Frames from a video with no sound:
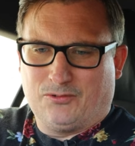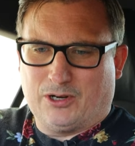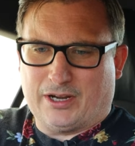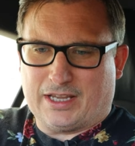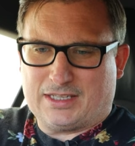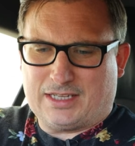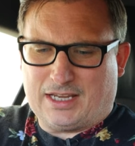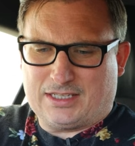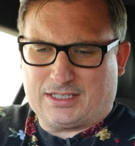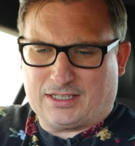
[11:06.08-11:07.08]
Right, it
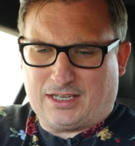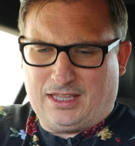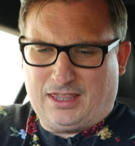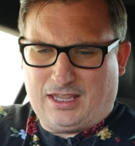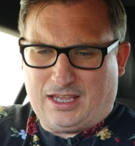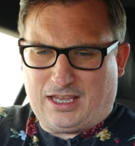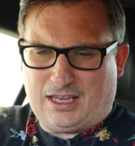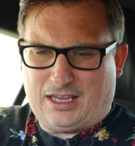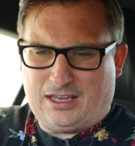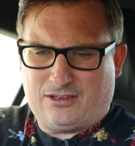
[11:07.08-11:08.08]
said in
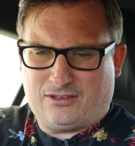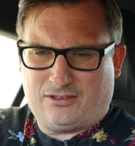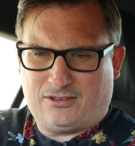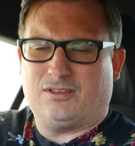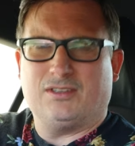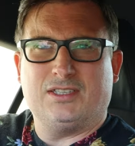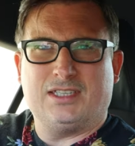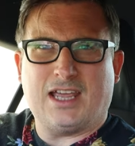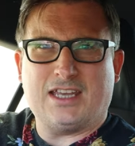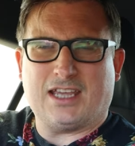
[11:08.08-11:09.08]
the
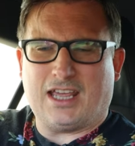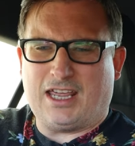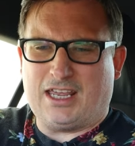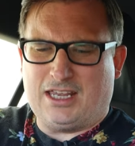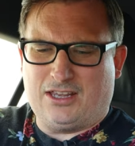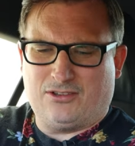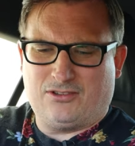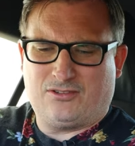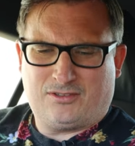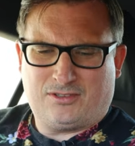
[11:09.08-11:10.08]
ZE
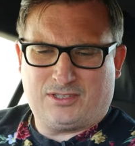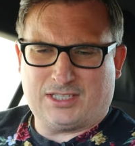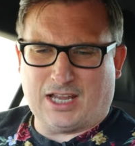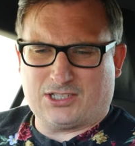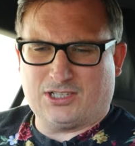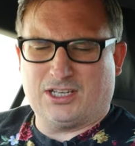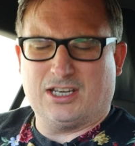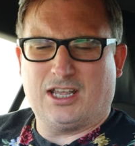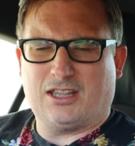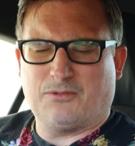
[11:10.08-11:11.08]
section,
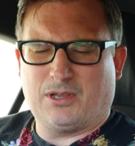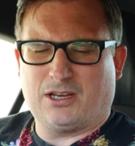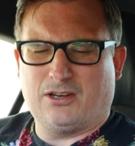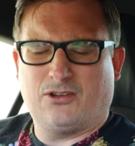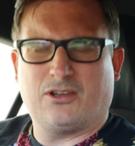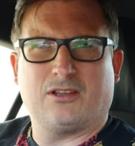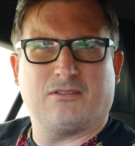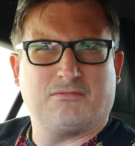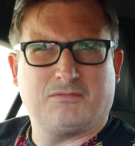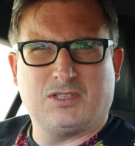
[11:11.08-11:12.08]
didn't it, that we can look at
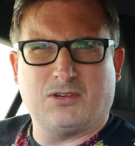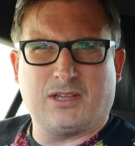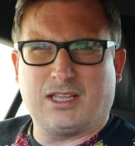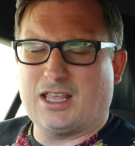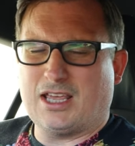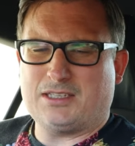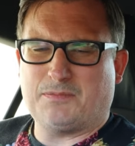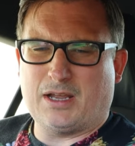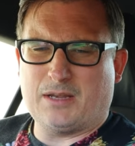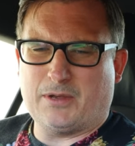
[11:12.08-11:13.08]
doing this,
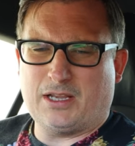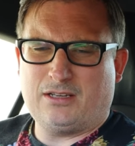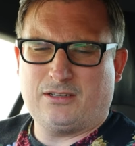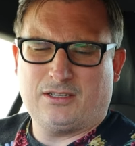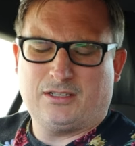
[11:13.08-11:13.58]
maybe?